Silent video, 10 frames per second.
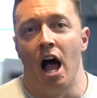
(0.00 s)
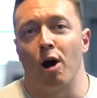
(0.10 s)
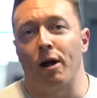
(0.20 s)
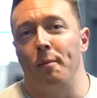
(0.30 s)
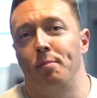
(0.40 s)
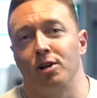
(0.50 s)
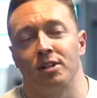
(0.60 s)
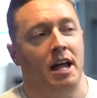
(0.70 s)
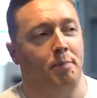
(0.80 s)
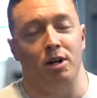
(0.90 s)
Okay,
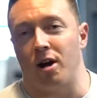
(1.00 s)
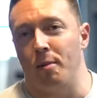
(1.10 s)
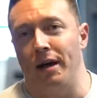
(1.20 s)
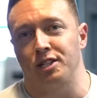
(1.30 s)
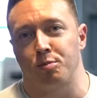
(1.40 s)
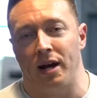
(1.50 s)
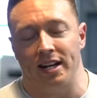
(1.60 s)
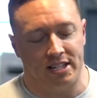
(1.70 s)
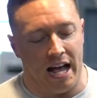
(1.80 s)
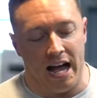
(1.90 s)
building up here on bench
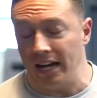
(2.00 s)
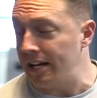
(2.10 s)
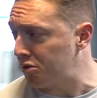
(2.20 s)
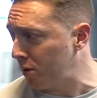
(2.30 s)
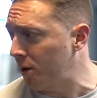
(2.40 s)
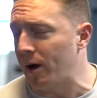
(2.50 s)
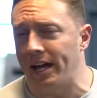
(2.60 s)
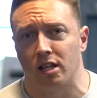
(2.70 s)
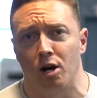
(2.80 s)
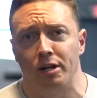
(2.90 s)
press. Uh, I got
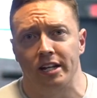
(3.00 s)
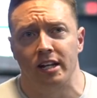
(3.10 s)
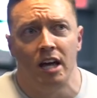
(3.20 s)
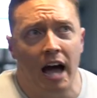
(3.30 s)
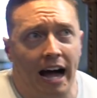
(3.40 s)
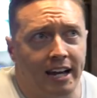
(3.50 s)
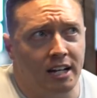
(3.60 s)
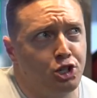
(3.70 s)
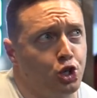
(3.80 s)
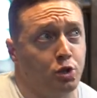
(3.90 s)
308 loaded. I
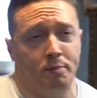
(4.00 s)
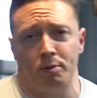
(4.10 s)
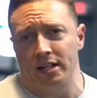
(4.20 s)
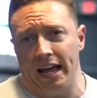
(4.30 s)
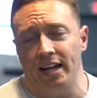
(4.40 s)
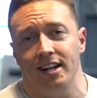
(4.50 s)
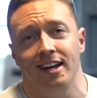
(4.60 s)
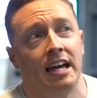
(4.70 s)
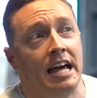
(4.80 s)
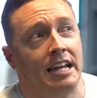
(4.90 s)
got a triple at eight.
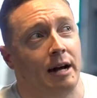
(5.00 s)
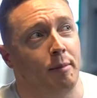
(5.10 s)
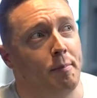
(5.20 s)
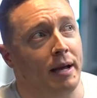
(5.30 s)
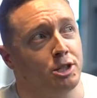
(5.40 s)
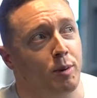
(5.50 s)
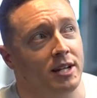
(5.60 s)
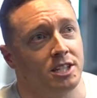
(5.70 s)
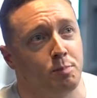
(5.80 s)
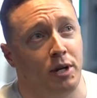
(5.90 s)
Now my bench
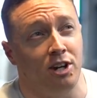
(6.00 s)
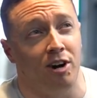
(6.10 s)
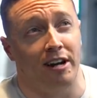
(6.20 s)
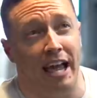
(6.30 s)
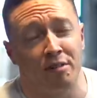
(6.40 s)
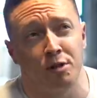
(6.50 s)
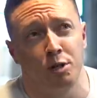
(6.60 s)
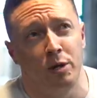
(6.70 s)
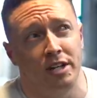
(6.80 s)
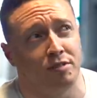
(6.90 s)
press is PR'd every
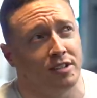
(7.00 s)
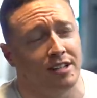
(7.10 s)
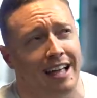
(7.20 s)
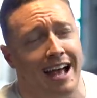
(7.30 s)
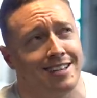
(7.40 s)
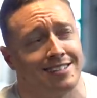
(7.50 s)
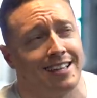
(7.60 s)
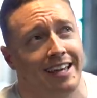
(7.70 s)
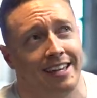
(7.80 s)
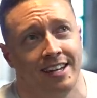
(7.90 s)
week for the last
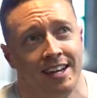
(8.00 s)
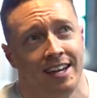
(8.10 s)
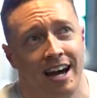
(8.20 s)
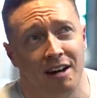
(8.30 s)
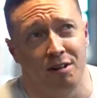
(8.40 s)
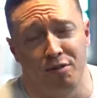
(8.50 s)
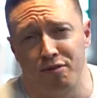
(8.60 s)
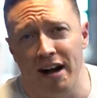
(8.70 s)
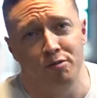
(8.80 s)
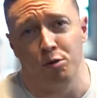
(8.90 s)
like, I don't know,
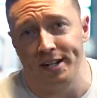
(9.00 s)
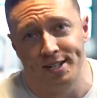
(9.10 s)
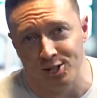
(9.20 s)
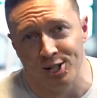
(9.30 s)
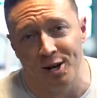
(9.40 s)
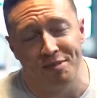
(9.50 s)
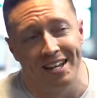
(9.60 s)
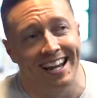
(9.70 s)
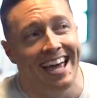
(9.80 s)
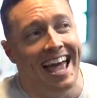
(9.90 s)
five weeks or
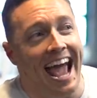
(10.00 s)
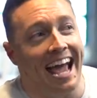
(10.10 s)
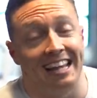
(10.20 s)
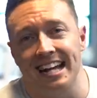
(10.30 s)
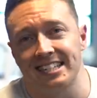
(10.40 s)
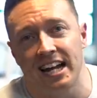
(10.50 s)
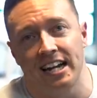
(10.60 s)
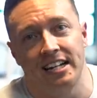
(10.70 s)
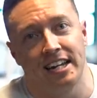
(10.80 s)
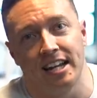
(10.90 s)
something. And last night
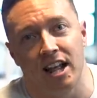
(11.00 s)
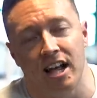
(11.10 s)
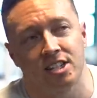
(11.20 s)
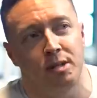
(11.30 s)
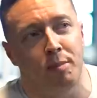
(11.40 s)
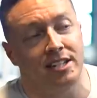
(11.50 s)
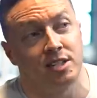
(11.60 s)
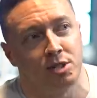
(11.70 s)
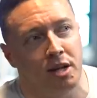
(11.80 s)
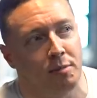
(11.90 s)
I didn't get a lot of sleep. I had
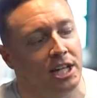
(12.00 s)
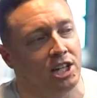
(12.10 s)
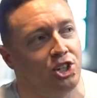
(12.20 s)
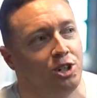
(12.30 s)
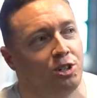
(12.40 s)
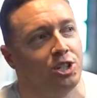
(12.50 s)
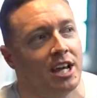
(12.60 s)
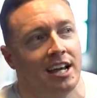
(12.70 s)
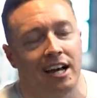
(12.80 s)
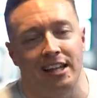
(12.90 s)
some stomach issues,
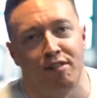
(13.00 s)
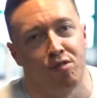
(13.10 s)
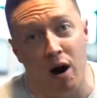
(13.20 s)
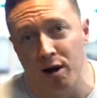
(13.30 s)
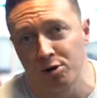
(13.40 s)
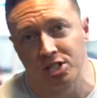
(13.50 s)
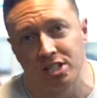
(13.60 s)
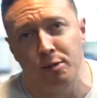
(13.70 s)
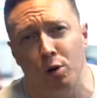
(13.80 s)
got like four hours of sleep.